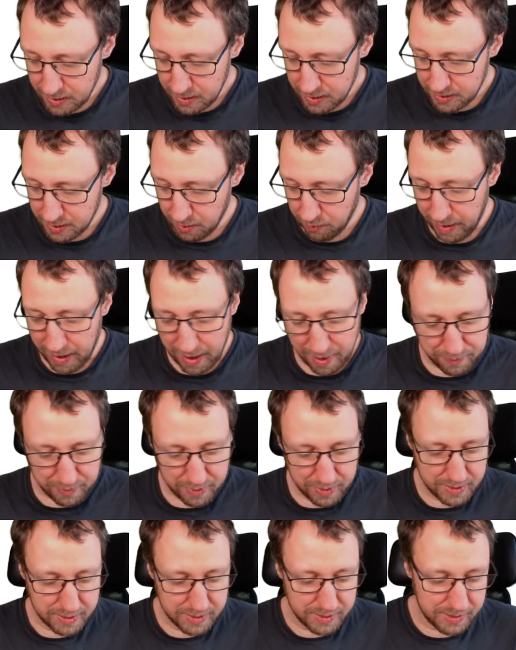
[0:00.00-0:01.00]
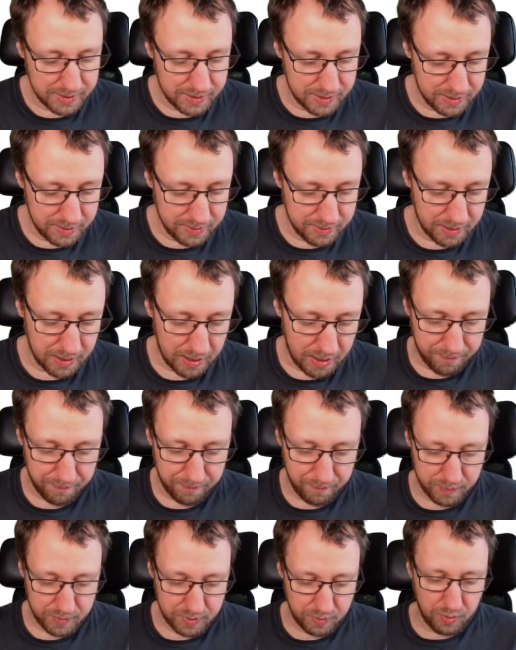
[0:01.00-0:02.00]
So we have,
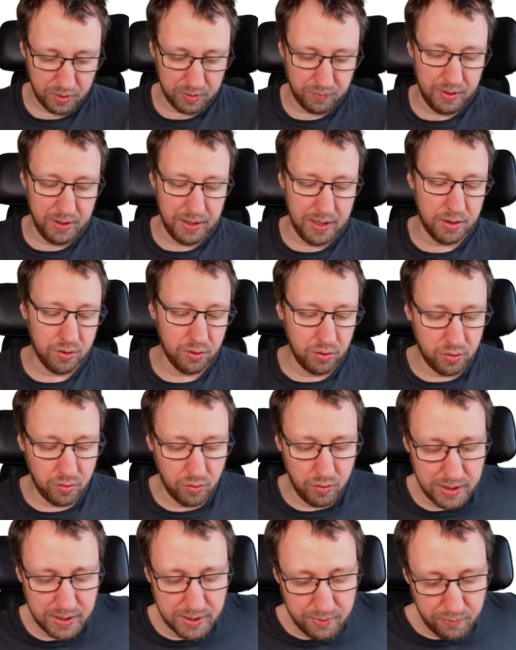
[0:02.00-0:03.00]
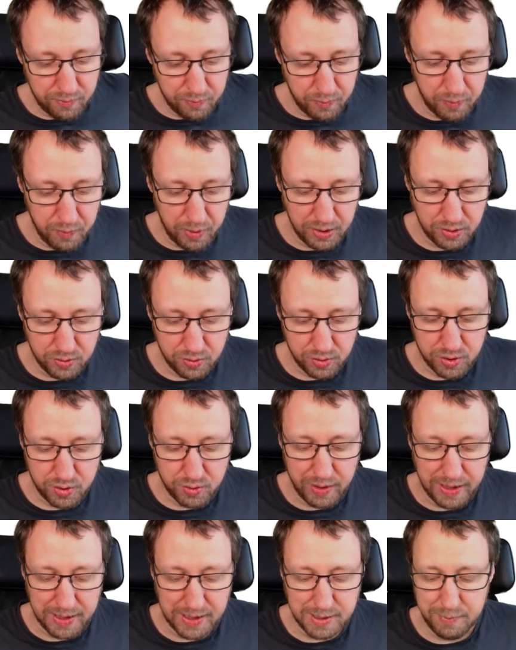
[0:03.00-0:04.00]
what we need to do is we want to
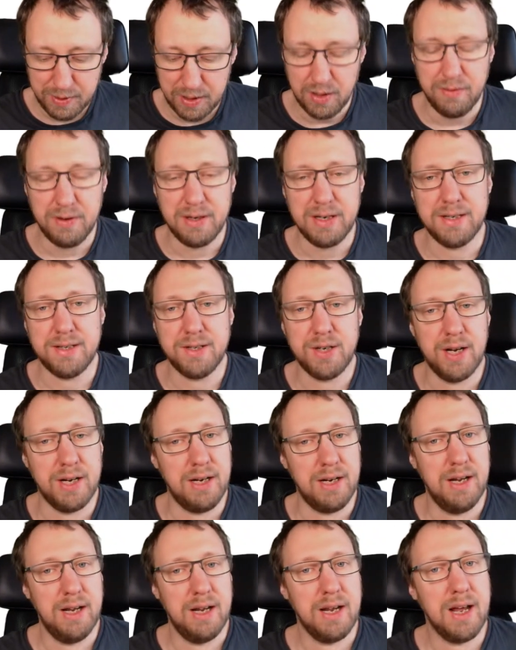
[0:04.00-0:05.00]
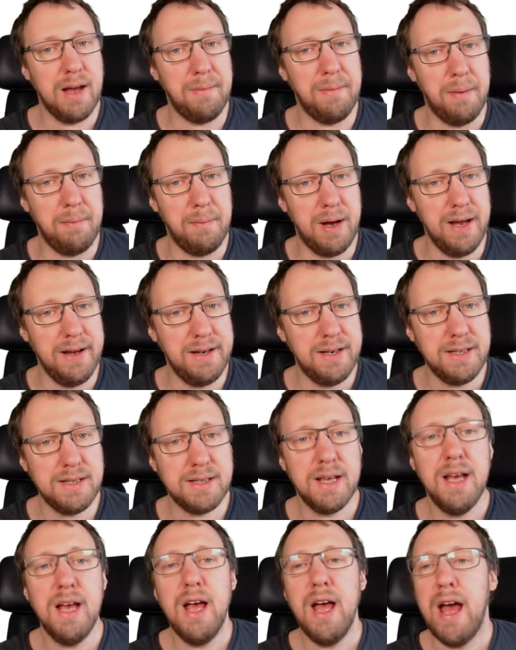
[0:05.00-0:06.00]
transmit over this channel gamma minus,
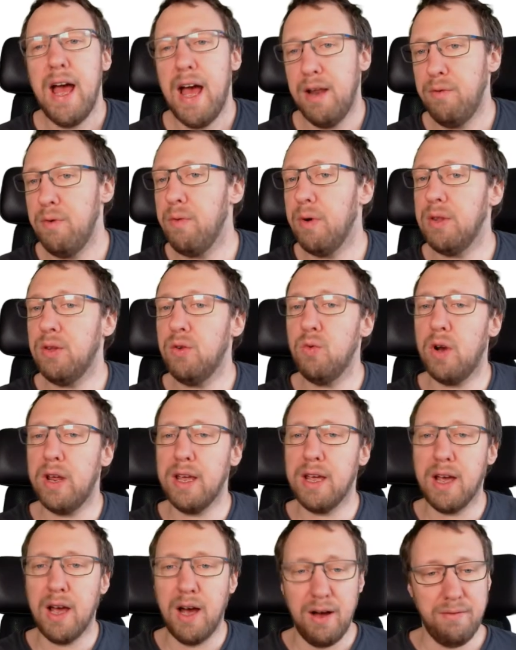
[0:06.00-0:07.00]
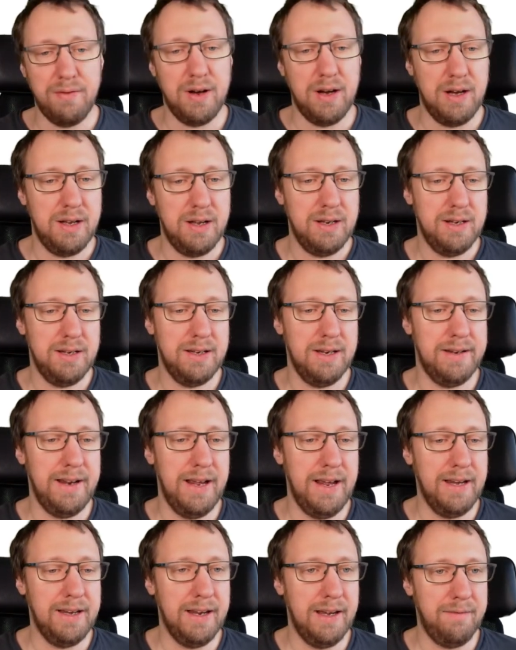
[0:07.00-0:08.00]
and we want to recover the
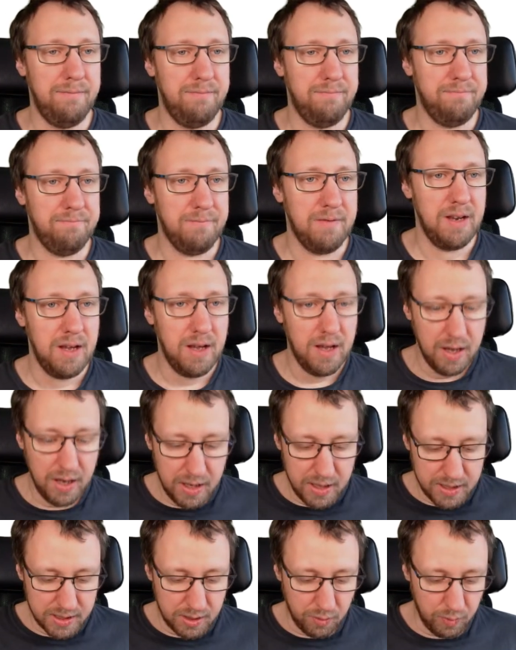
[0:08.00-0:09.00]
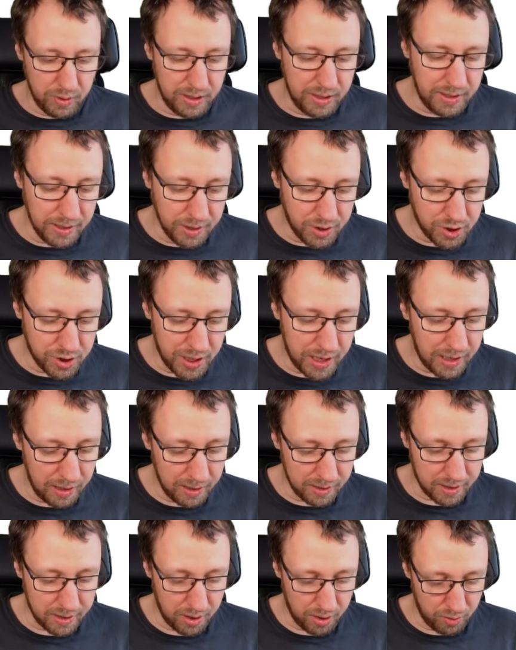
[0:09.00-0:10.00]
data. So we need a channel
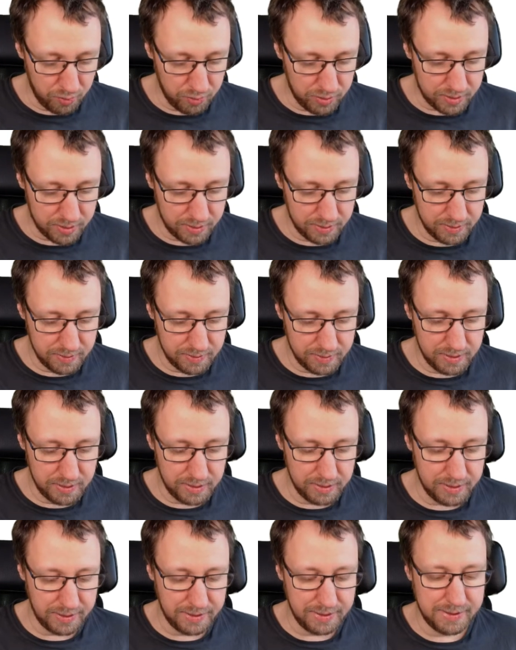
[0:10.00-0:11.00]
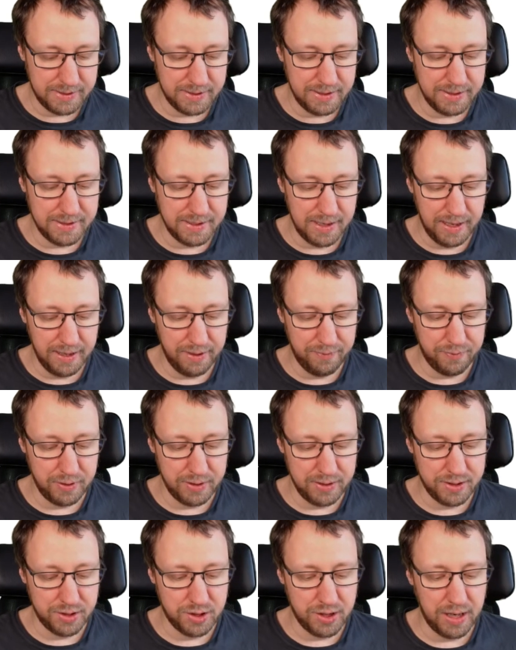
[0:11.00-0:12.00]
code that is designed for
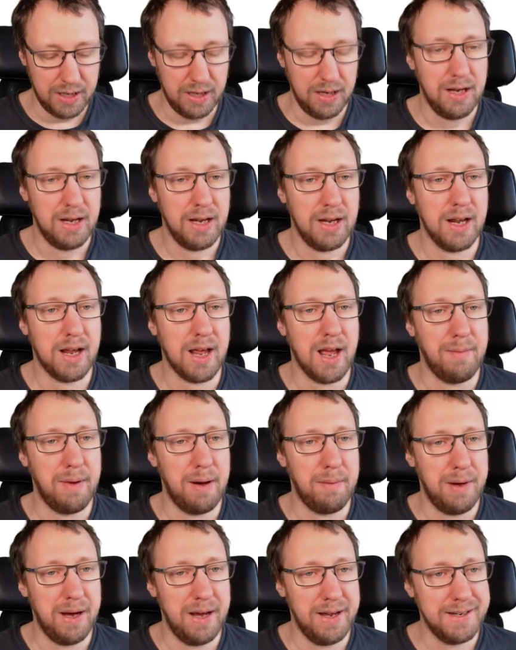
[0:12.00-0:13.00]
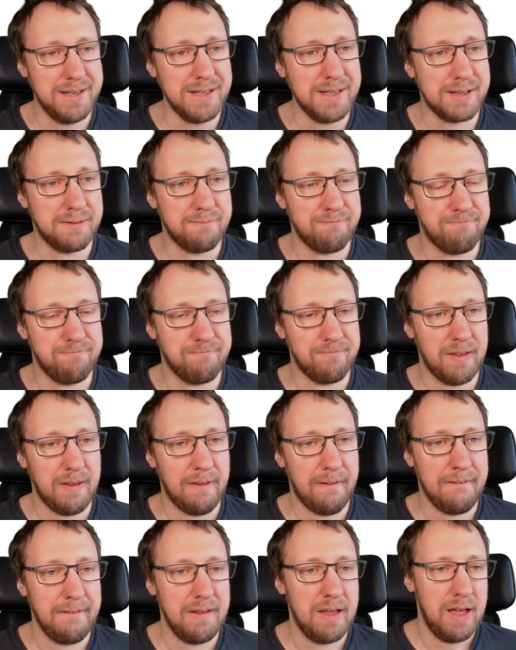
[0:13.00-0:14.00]
this channel gamma minus,
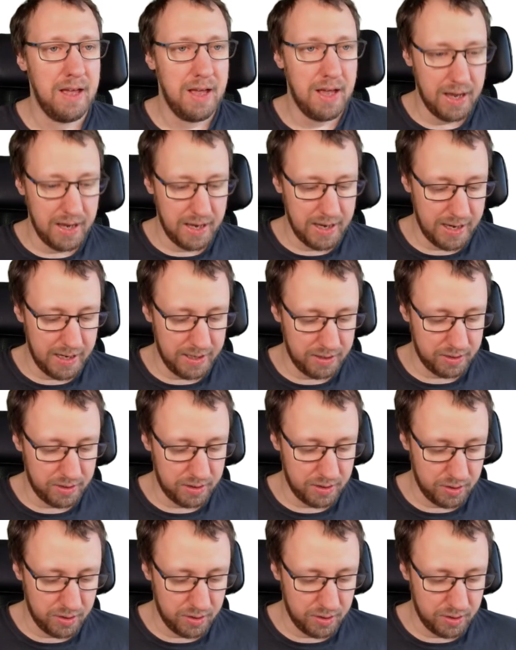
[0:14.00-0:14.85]
and